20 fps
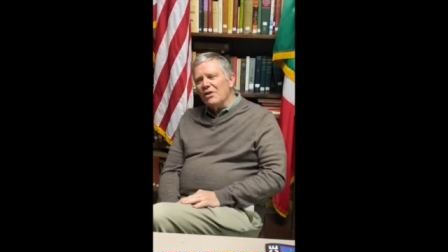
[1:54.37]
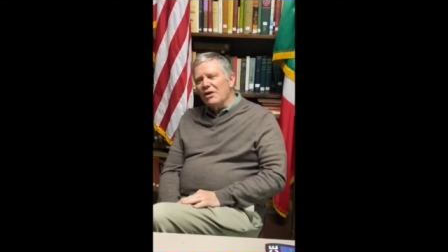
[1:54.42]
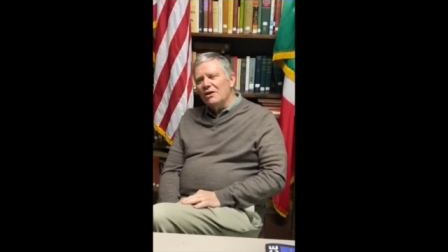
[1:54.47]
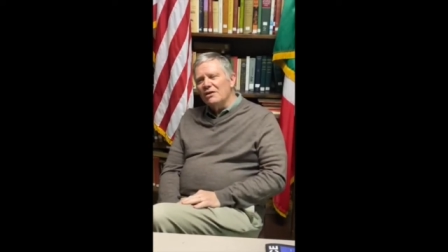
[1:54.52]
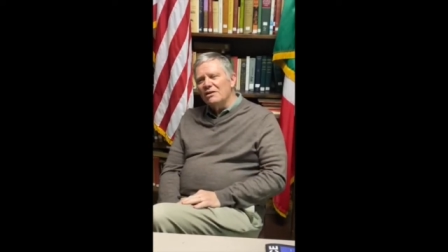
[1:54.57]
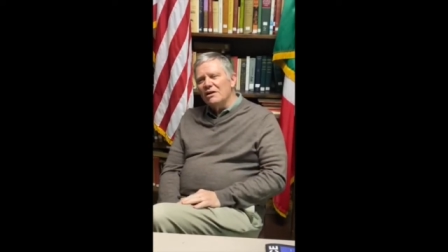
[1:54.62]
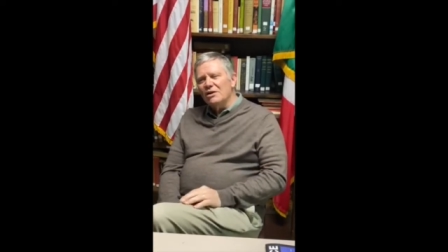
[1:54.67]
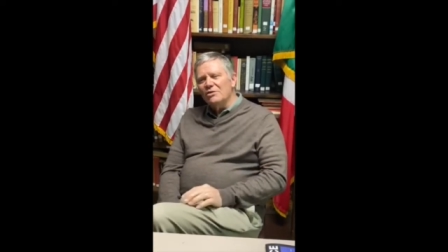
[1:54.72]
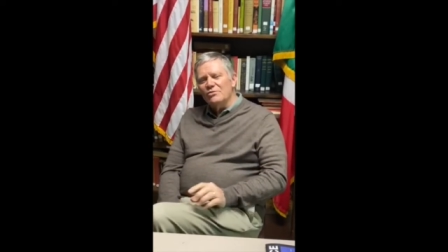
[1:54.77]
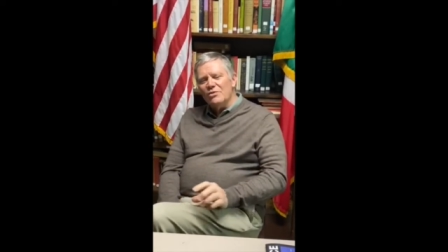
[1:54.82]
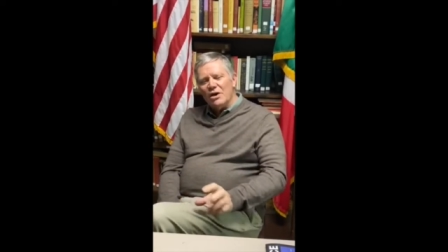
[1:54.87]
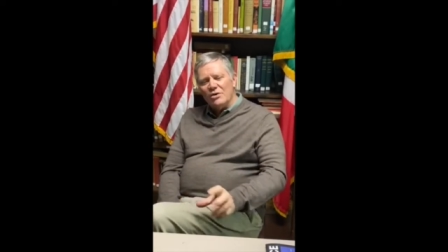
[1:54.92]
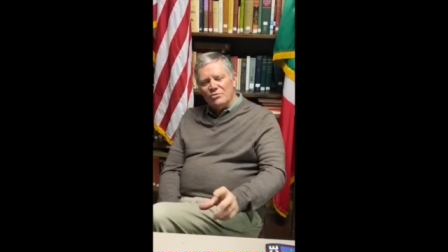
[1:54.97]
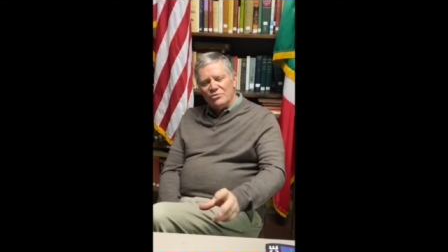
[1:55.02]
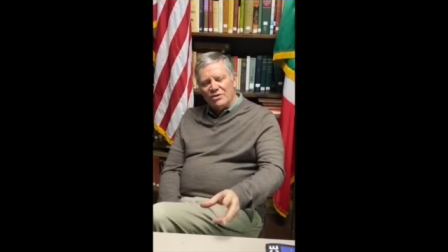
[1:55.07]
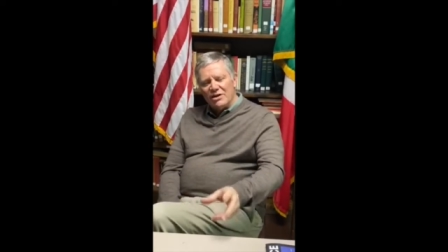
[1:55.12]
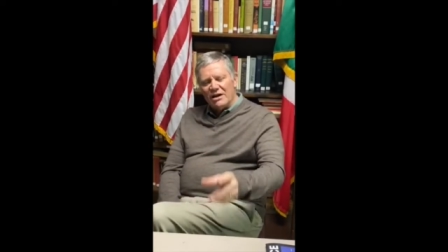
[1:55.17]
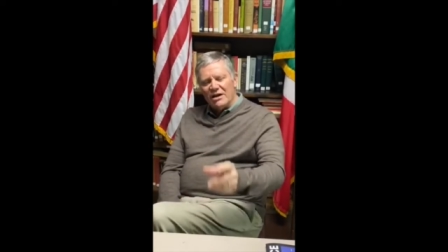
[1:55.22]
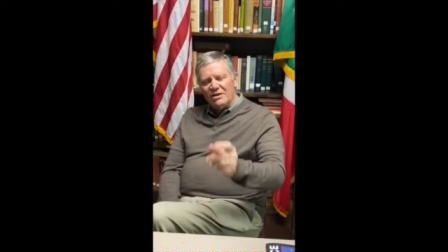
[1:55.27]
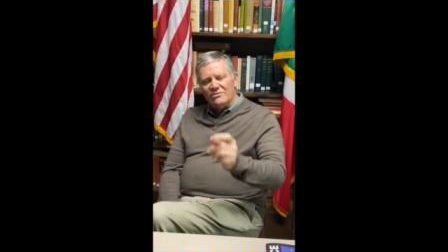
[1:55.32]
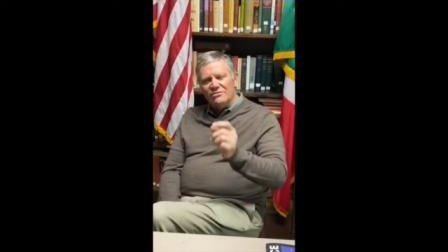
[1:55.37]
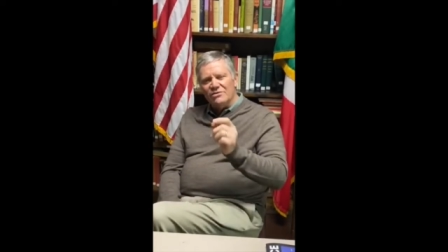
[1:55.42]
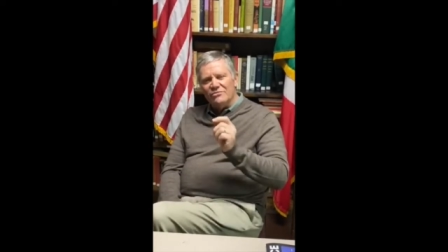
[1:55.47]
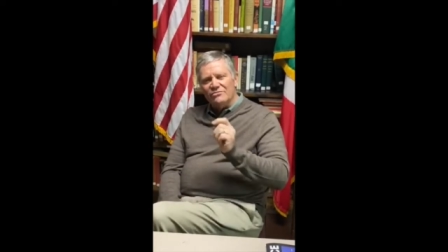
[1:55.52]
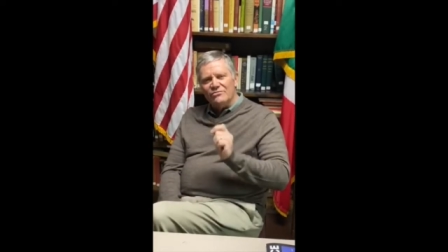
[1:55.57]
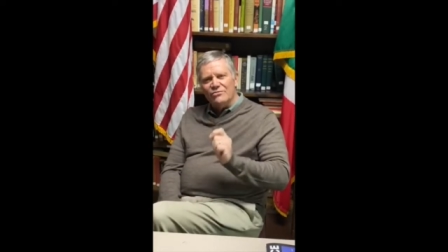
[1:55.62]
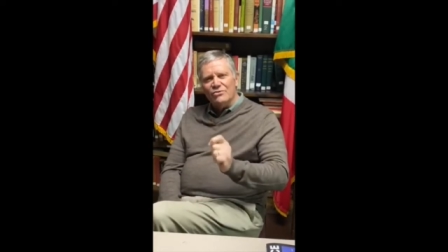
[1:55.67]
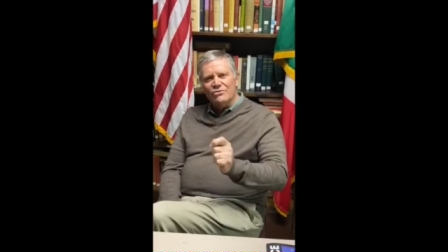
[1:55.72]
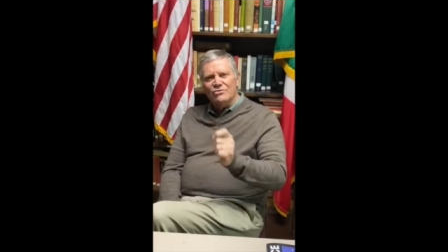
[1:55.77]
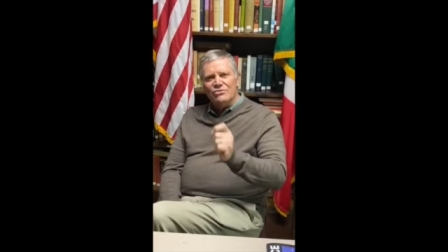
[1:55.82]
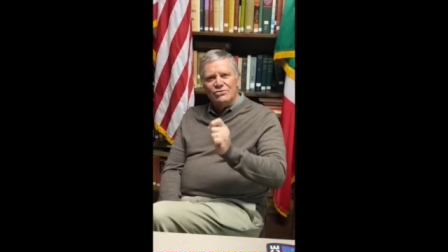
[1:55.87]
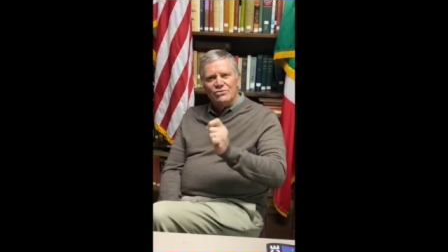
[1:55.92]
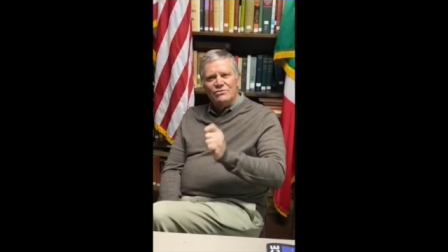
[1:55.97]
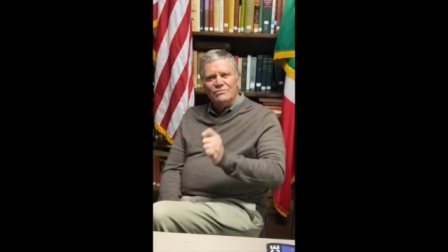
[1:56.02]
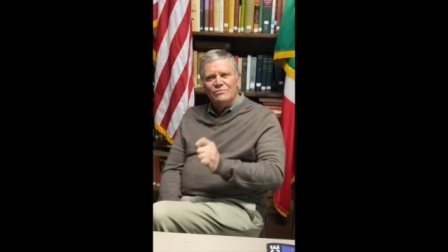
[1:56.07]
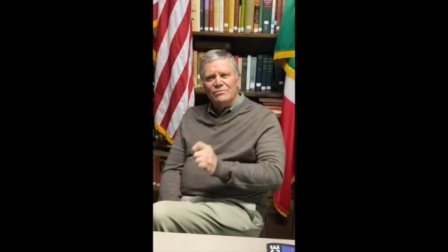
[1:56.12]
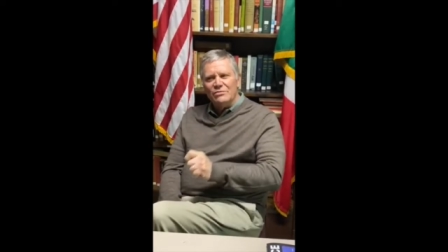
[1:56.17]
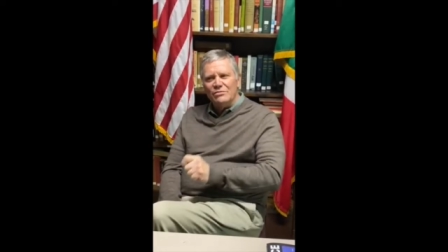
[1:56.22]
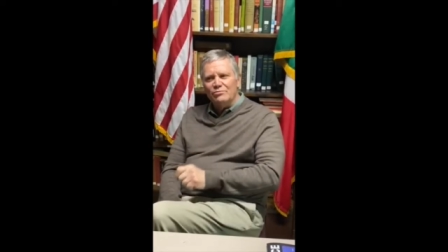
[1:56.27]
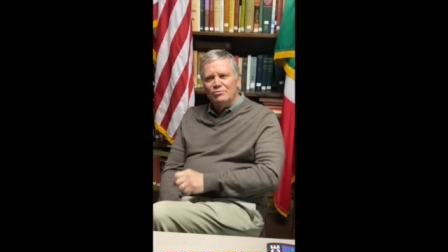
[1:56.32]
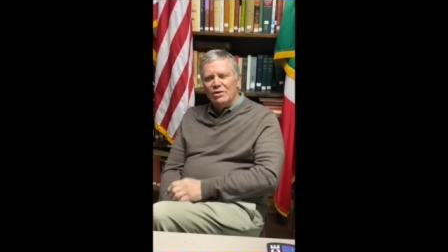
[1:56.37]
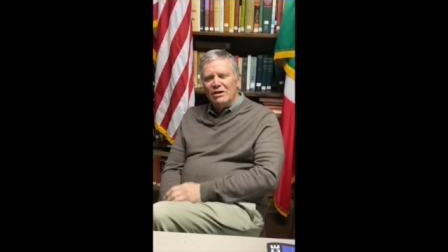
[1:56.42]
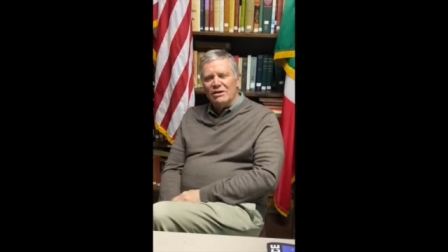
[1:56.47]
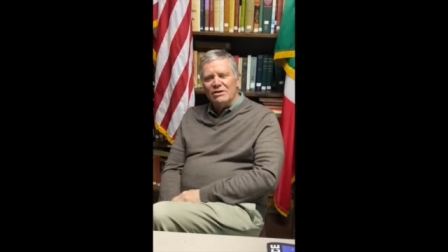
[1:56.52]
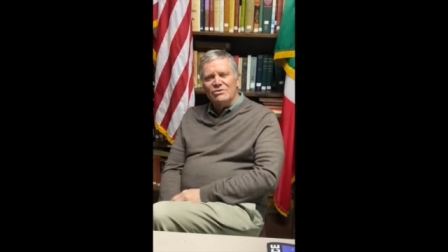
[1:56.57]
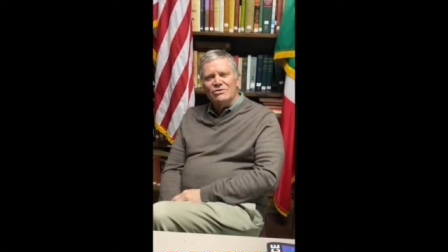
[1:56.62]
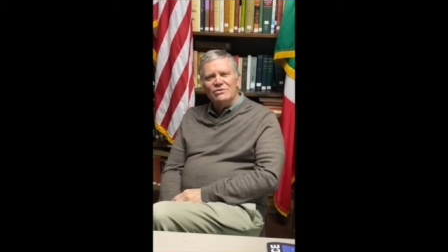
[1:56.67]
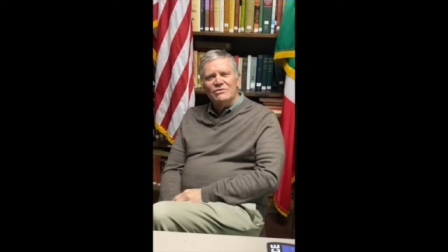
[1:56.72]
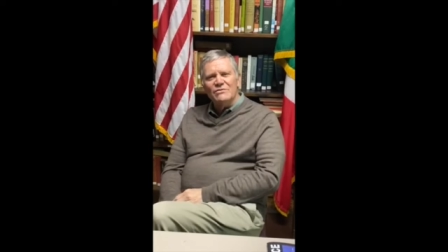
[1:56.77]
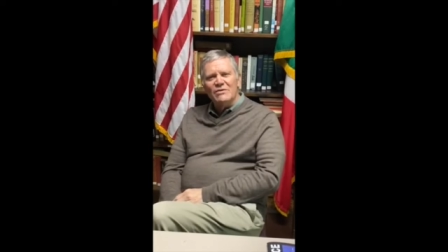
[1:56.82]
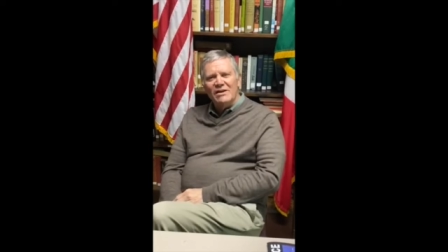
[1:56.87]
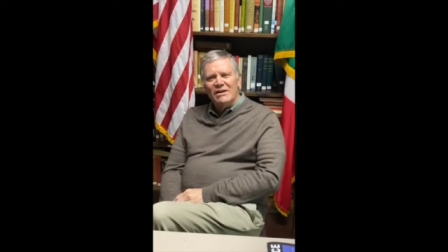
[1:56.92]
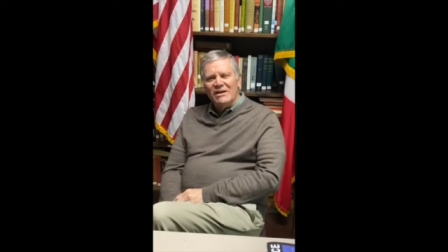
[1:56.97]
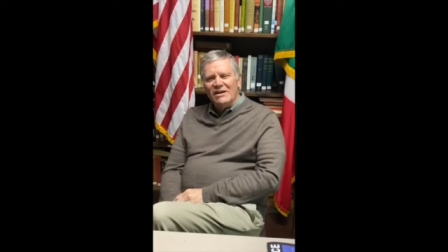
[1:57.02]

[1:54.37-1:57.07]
and I would have the first picks,